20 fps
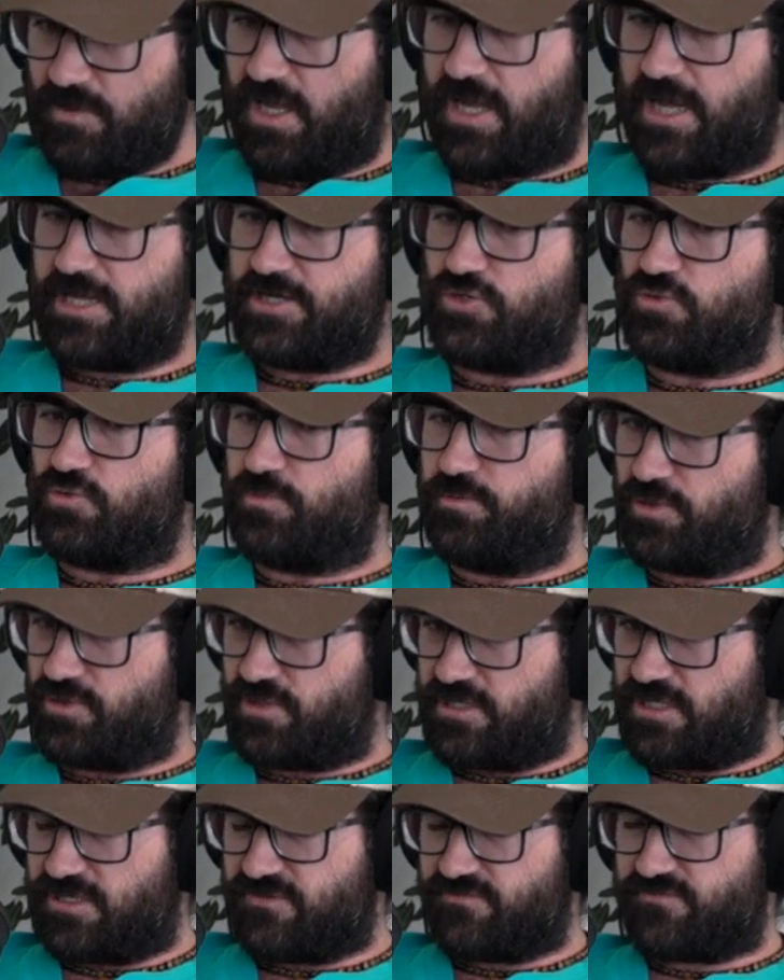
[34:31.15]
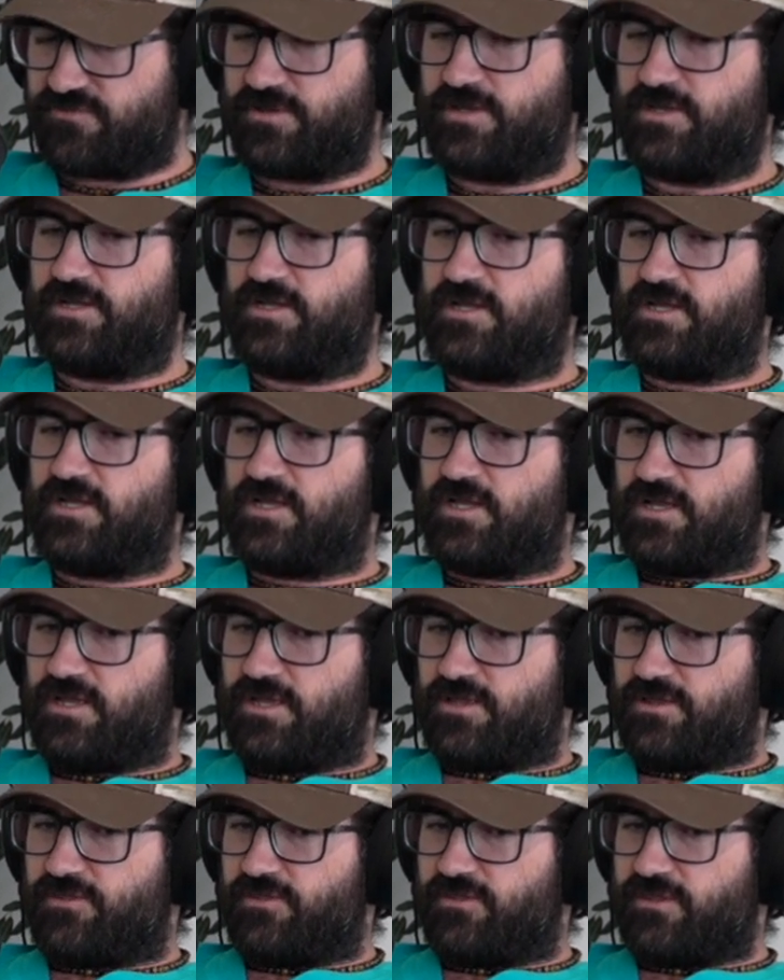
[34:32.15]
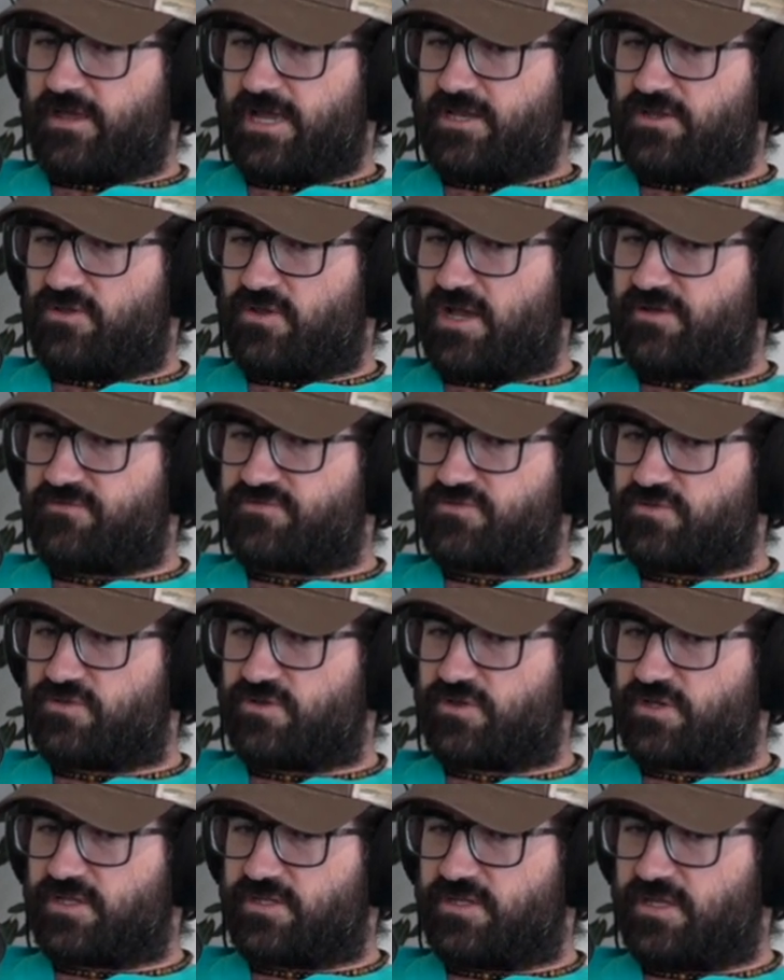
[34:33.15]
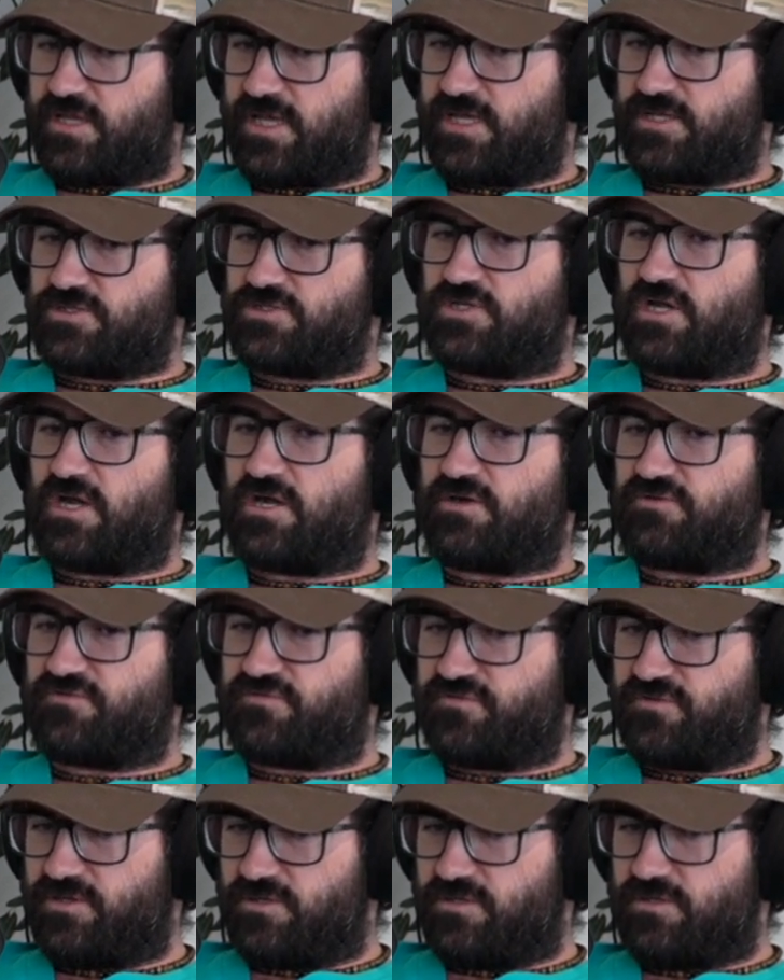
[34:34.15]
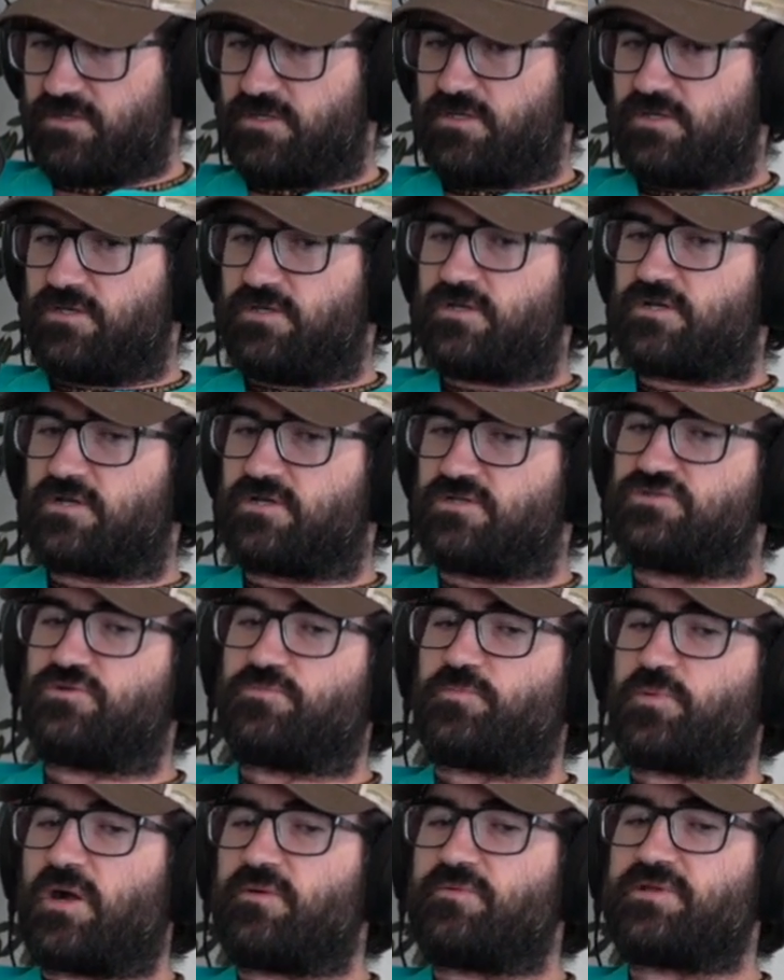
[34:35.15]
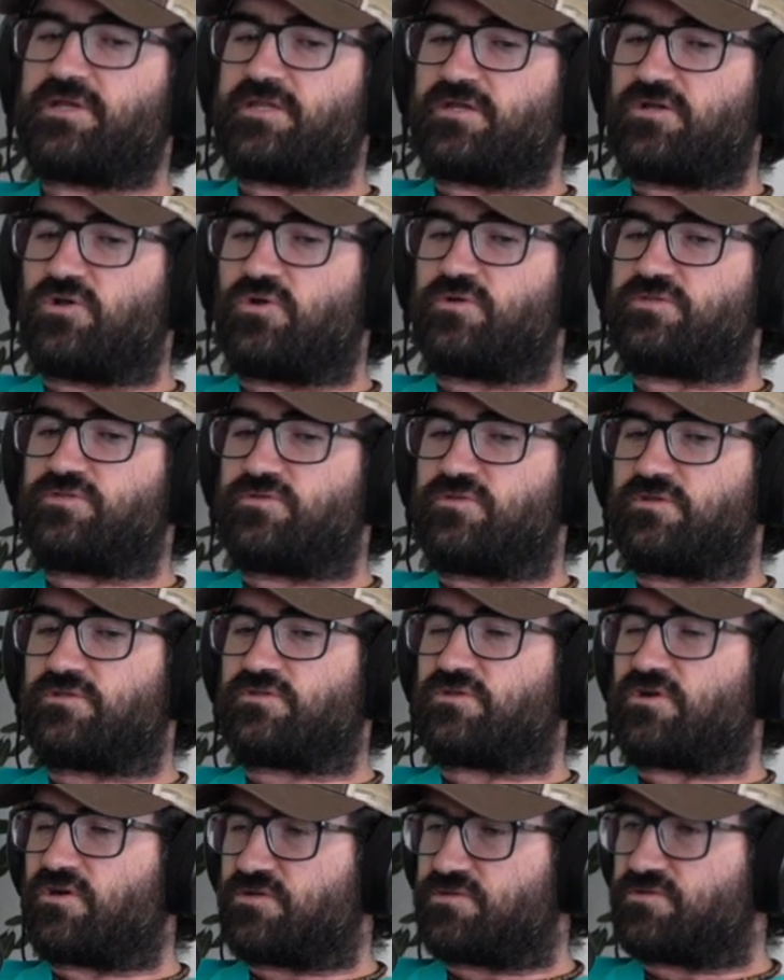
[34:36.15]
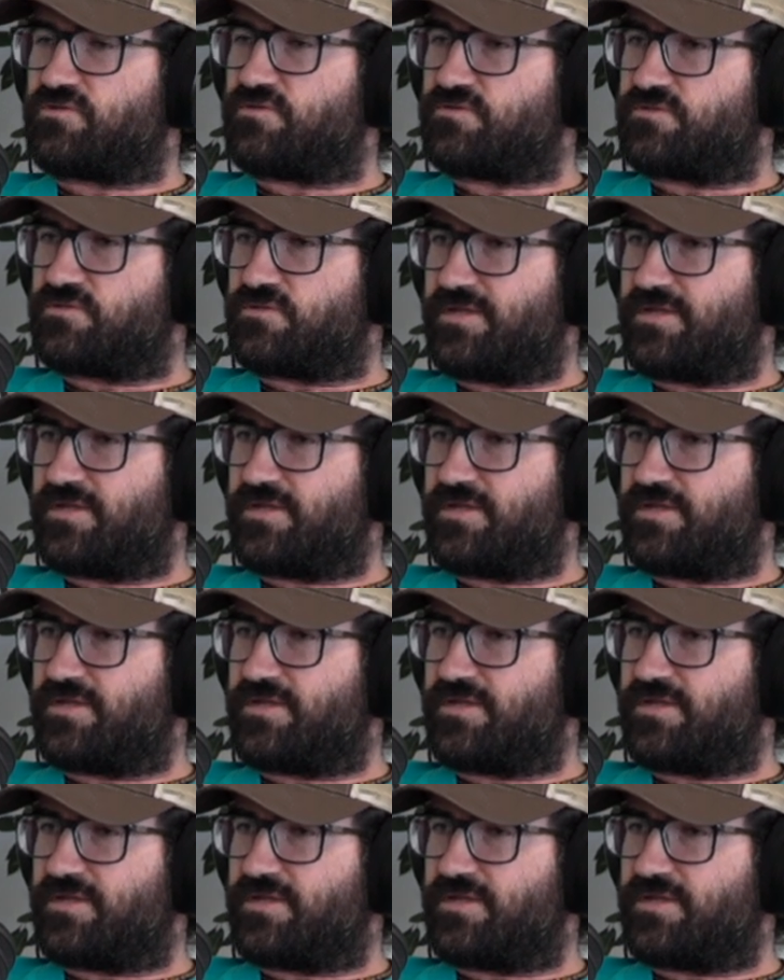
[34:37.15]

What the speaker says: I do believe that you have to look at the angiography, because you're probably going to go into the tarsals.